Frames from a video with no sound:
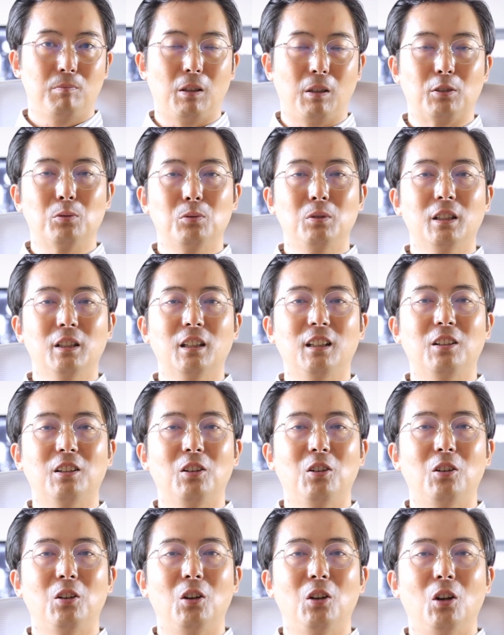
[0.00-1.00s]
By doing
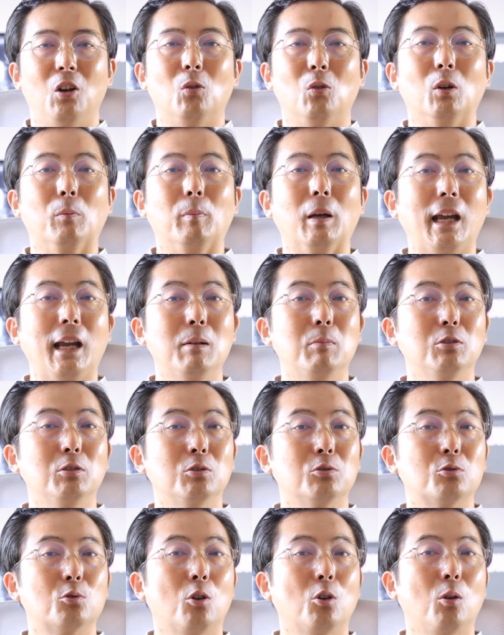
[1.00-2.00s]
that, we'll be able
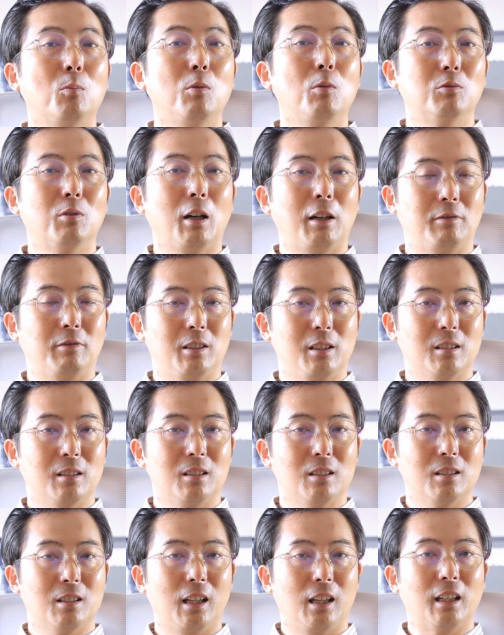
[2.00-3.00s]
to draw more
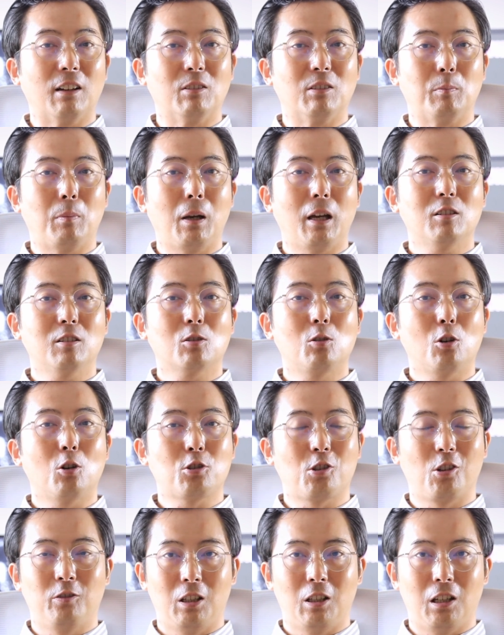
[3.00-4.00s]
references and have a better
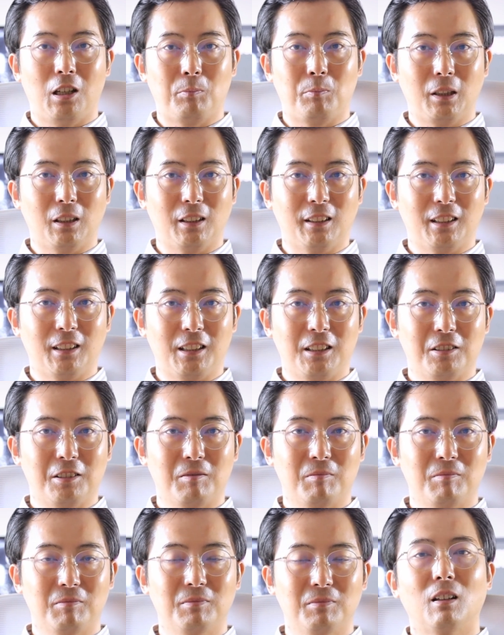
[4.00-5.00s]
gauge of our
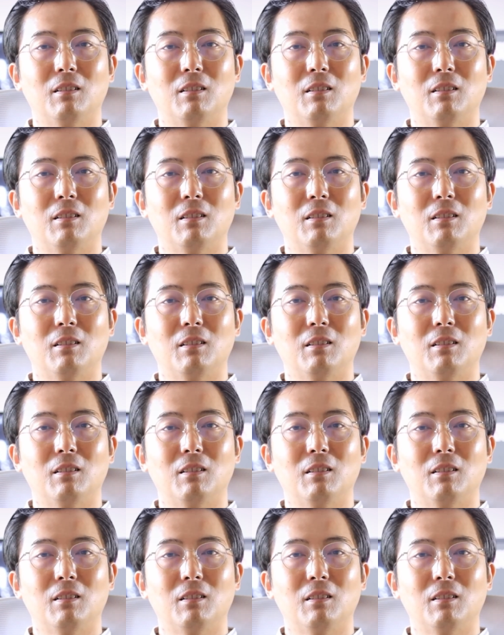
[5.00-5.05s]
abilities.